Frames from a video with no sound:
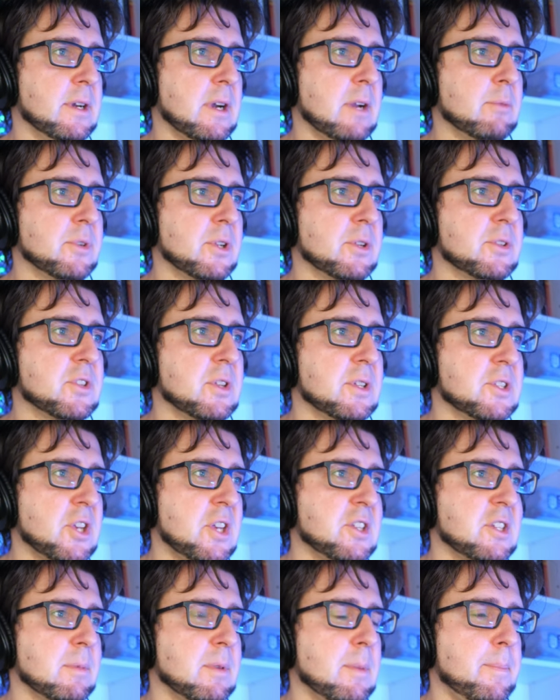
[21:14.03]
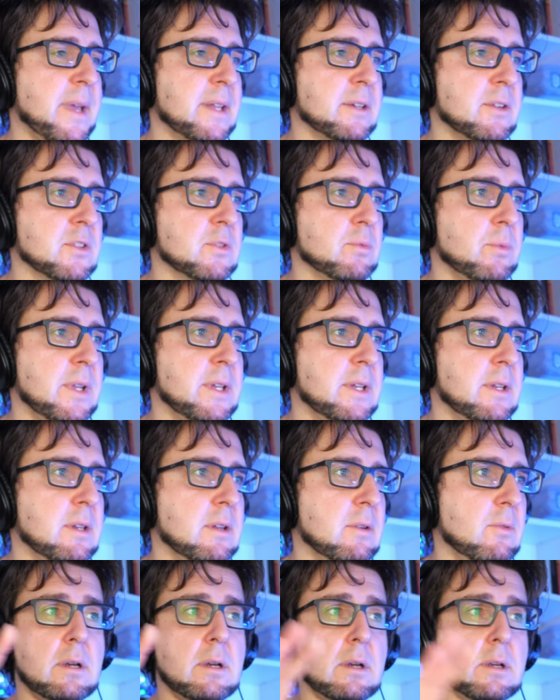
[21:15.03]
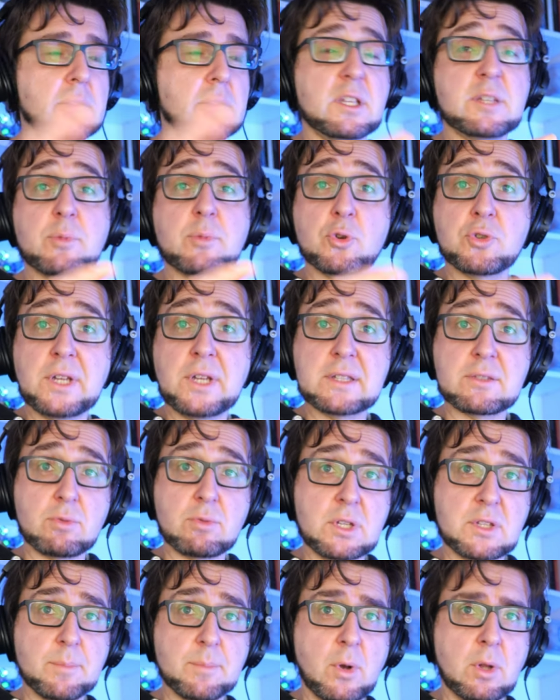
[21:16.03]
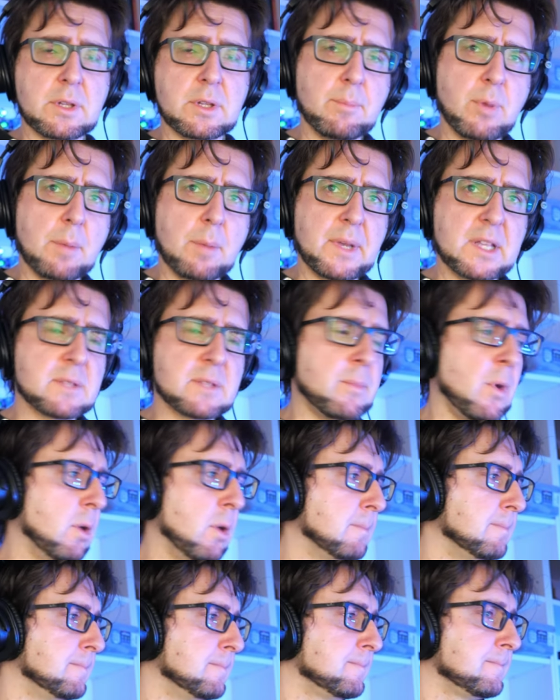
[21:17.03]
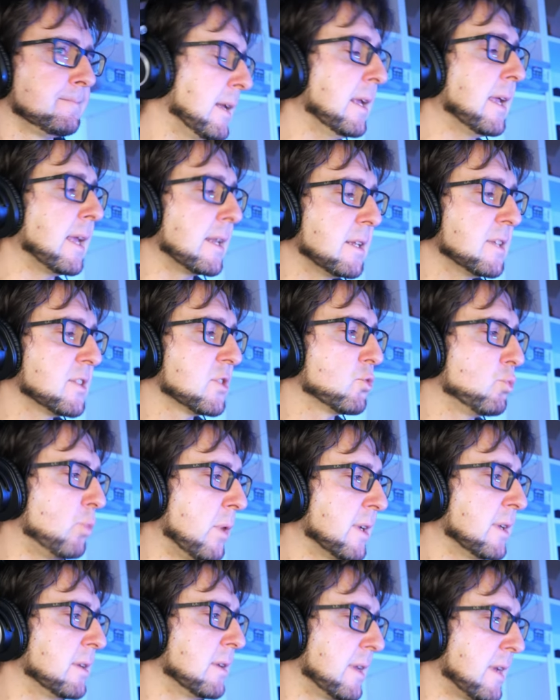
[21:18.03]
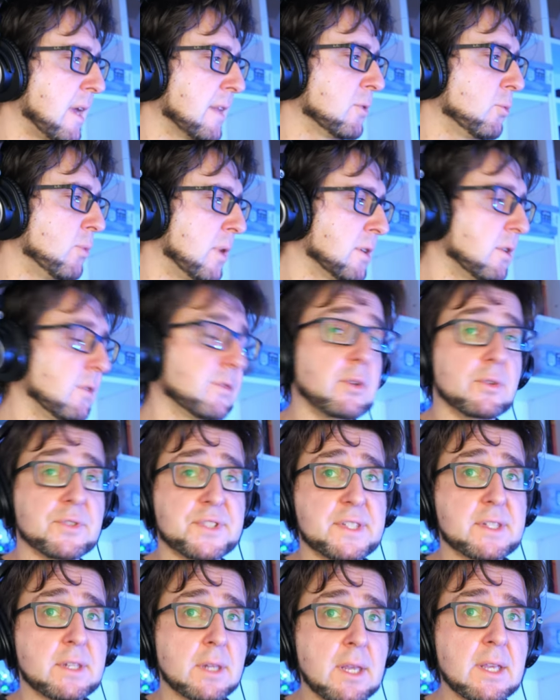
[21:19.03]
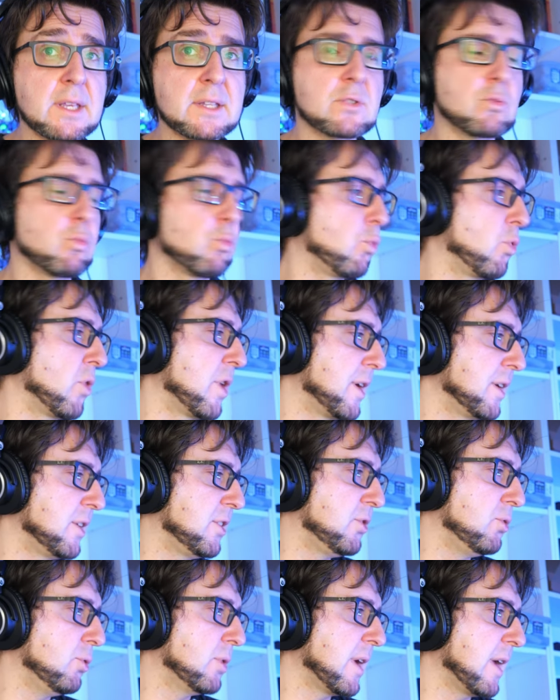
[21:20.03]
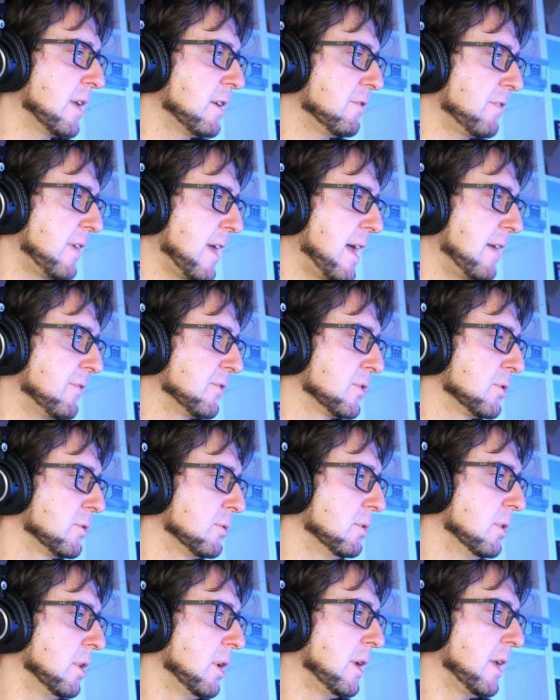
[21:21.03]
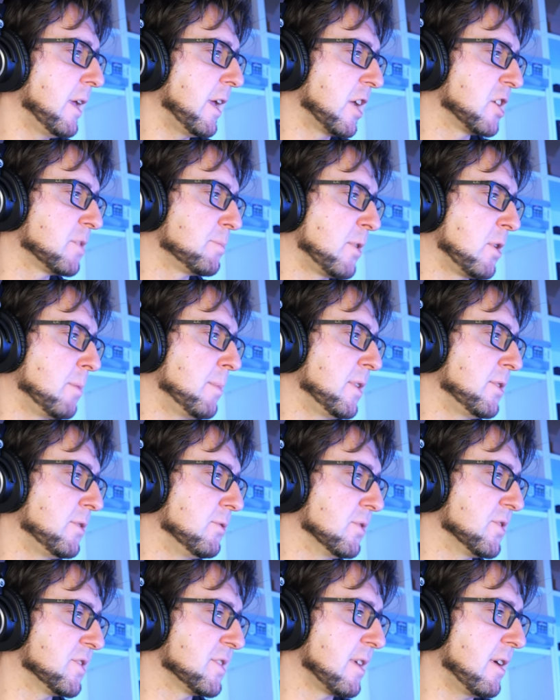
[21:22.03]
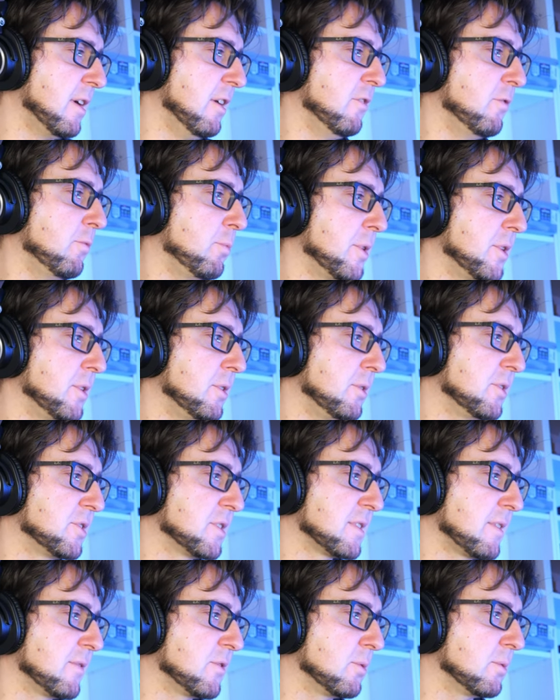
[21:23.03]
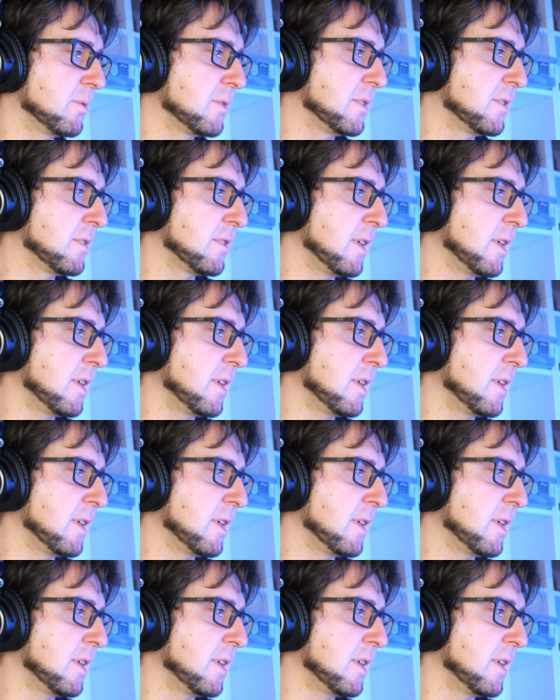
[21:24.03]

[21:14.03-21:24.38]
there. I want to change up the patterns when explosion gets really small, the block gets small. And again, this is another one of those things where you kind of have to experiment yourself, where you just have to